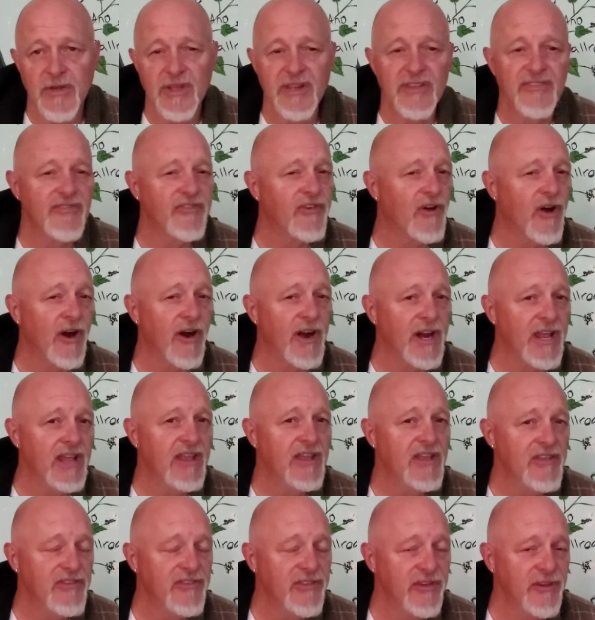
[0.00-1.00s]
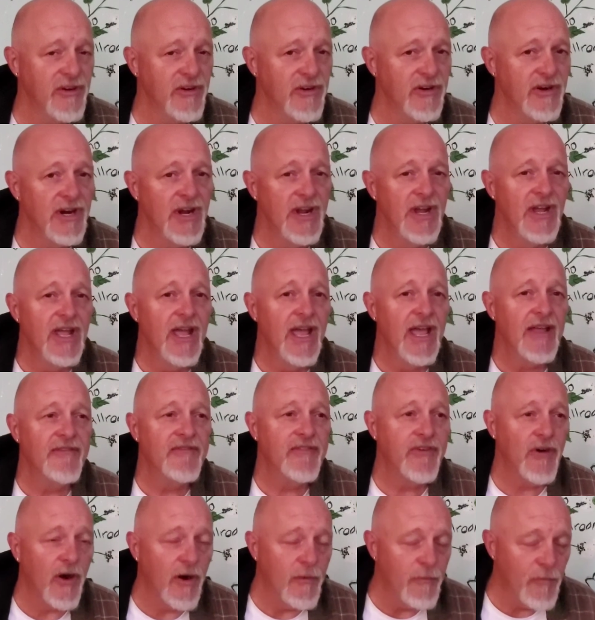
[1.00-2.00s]
It's far easier
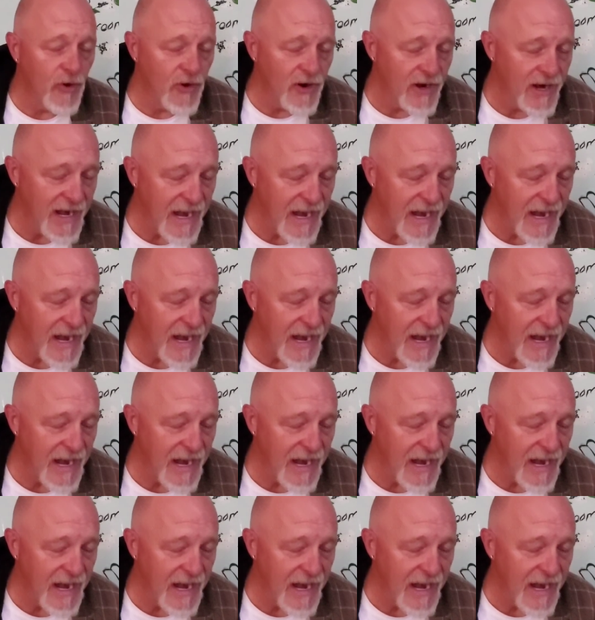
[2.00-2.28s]
and far more